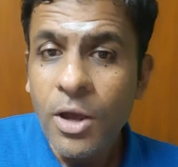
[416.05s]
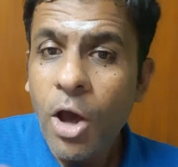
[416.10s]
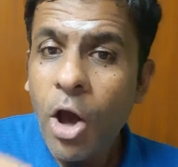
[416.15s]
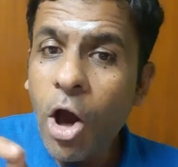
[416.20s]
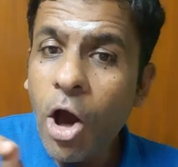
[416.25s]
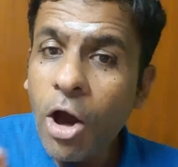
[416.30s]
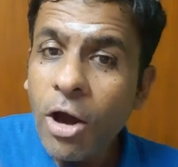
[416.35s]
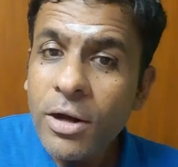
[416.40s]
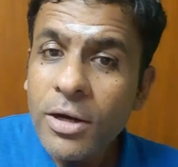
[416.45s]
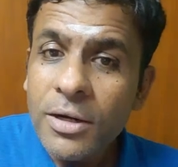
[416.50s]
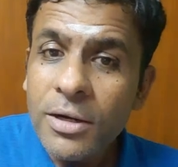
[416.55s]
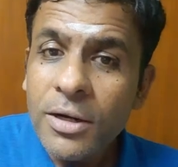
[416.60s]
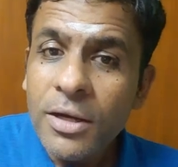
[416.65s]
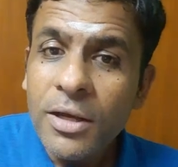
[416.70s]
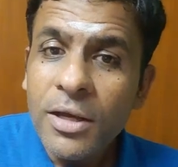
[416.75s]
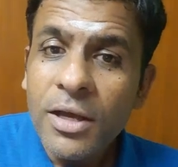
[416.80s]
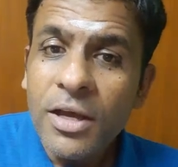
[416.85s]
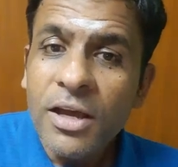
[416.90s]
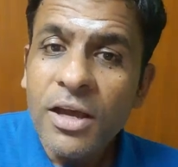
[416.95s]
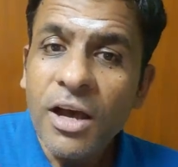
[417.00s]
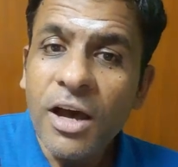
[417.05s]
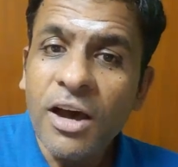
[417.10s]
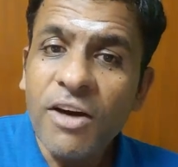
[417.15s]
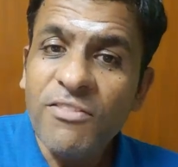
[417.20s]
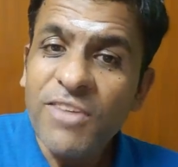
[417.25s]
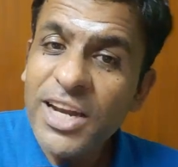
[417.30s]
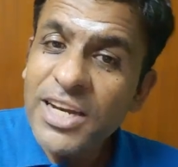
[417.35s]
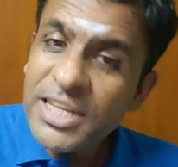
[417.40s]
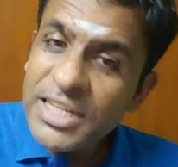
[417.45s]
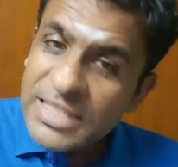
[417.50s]
or
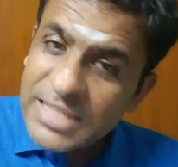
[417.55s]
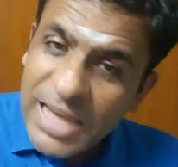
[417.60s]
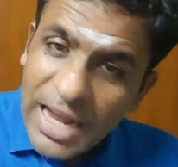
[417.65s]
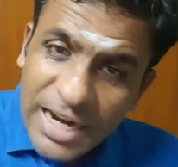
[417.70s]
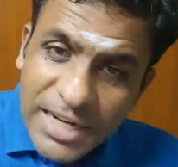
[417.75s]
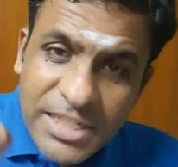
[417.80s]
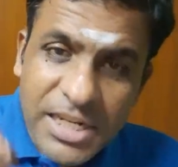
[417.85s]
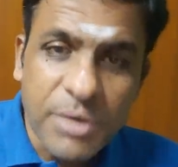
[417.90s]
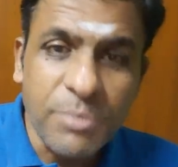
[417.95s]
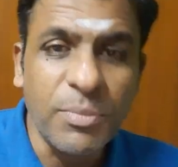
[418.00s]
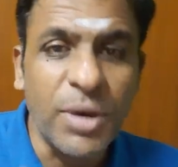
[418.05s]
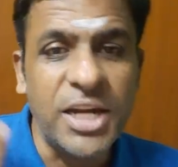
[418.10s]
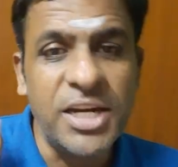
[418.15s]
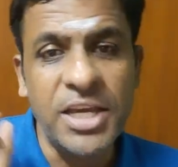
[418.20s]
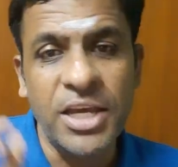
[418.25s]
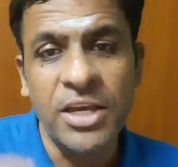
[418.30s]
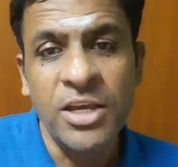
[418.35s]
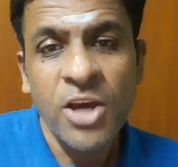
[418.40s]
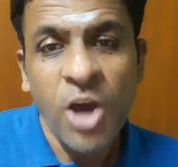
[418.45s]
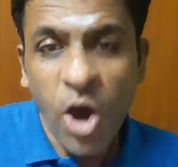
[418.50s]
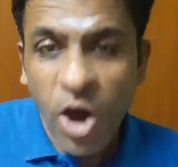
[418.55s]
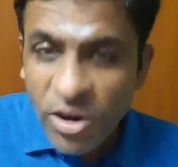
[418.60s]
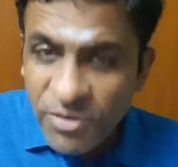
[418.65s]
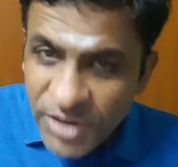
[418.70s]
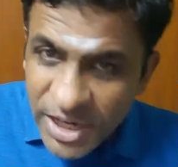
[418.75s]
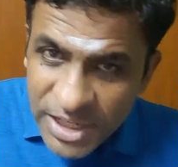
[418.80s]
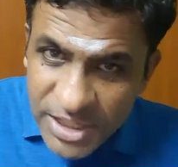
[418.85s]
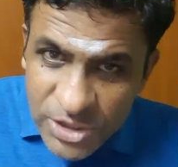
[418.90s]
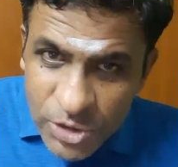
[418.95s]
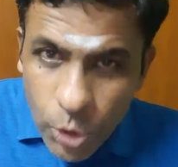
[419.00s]
when he is collecting money, or
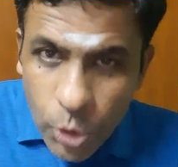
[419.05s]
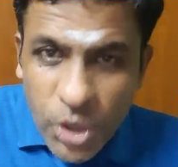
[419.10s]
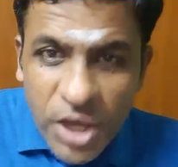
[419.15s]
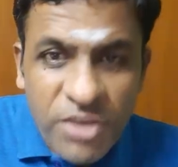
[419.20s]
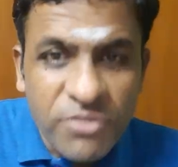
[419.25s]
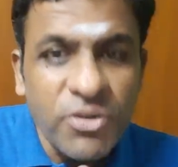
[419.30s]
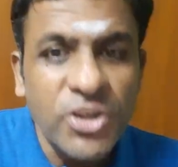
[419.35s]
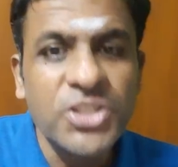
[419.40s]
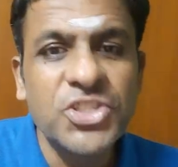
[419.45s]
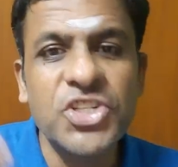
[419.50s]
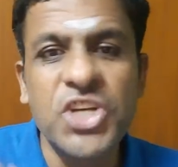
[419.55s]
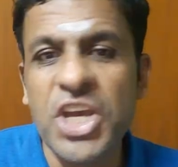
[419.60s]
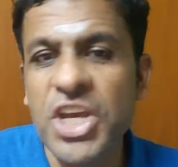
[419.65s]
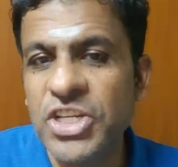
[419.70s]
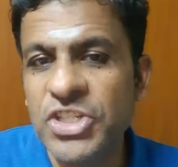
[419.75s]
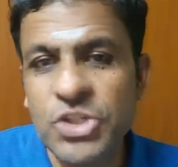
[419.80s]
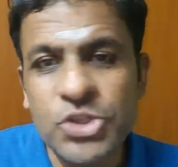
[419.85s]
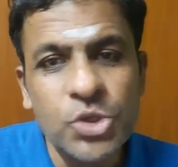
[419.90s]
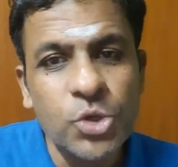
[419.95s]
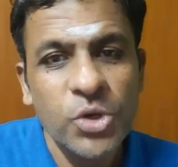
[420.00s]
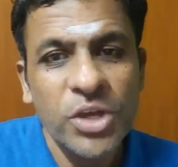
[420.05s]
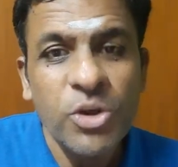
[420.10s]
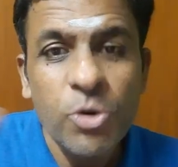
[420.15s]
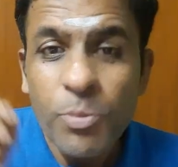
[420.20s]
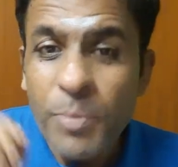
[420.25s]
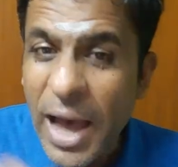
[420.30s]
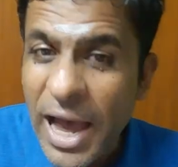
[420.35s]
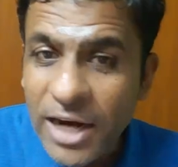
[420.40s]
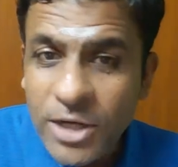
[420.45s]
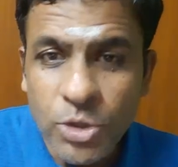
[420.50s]
when he is looking for change to give
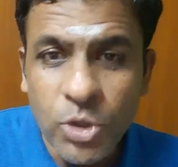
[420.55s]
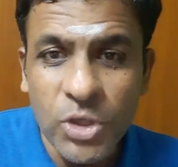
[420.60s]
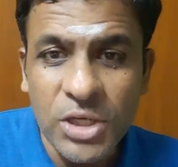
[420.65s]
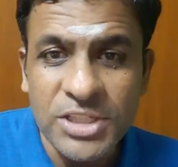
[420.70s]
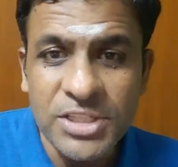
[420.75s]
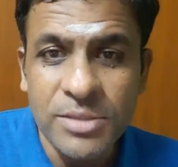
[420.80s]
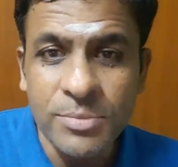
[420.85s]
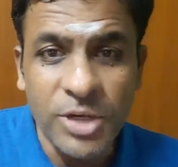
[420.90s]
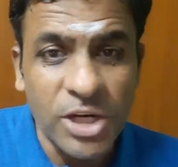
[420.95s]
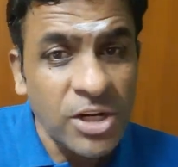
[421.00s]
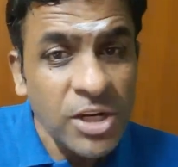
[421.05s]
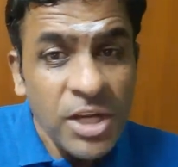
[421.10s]
back to customer,